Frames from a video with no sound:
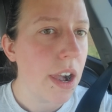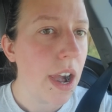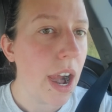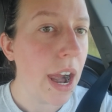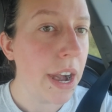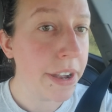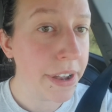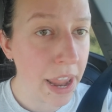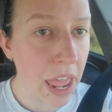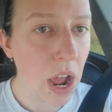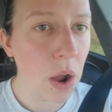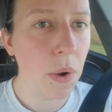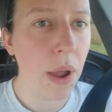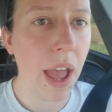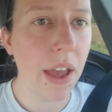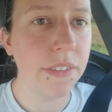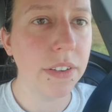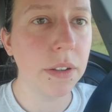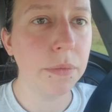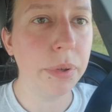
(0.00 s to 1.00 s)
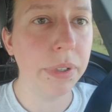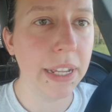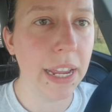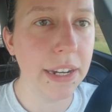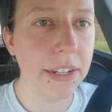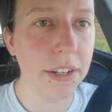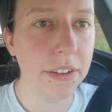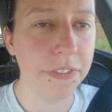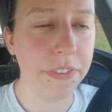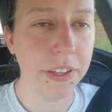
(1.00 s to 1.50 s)
And now having
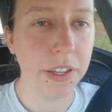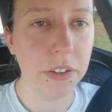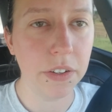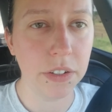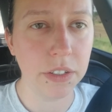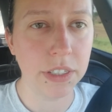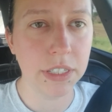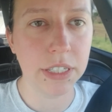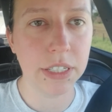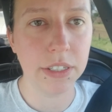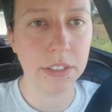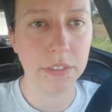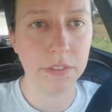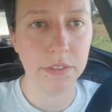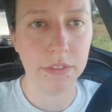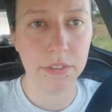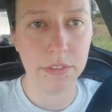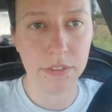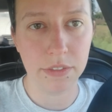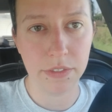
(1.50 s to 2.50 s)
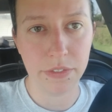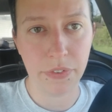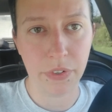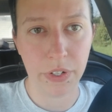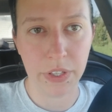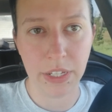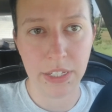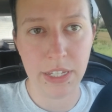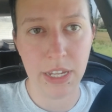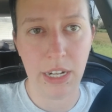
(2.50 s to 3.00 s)
planted fields for
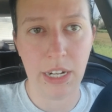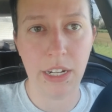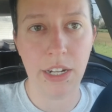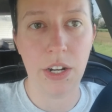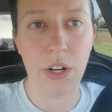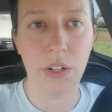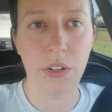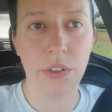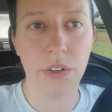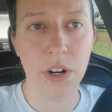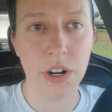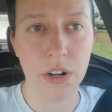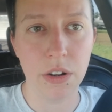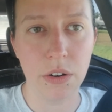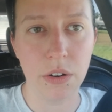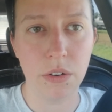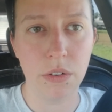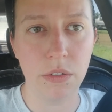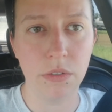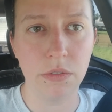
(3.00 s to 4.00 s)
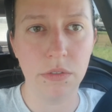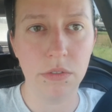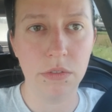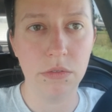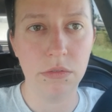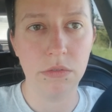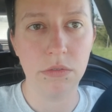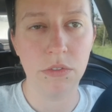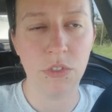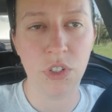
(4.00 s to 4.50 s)
the second year in a row,
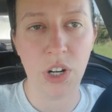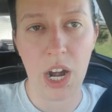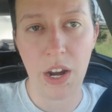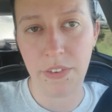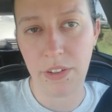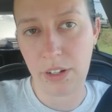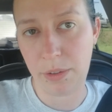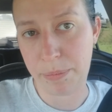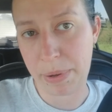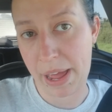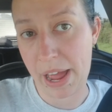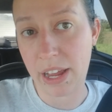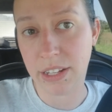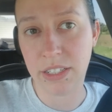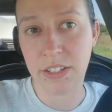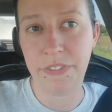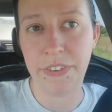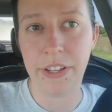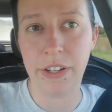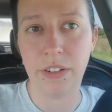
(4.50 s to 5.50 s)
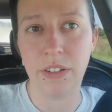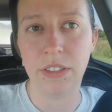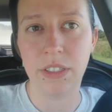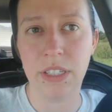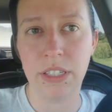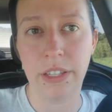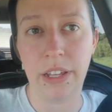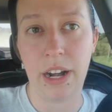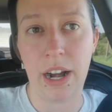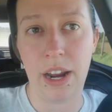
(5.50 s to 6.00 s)
driving past
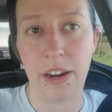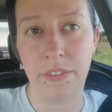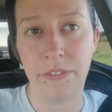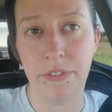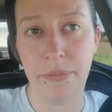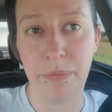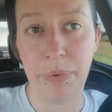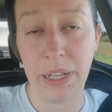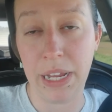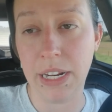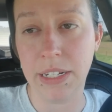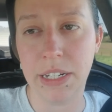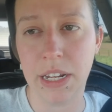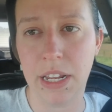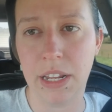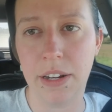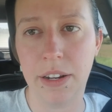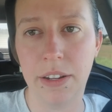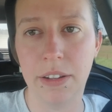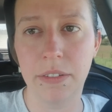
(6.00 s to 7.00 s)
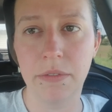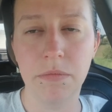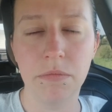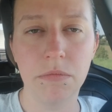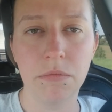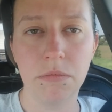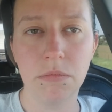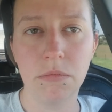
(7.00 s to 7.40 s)
fields that I've planted,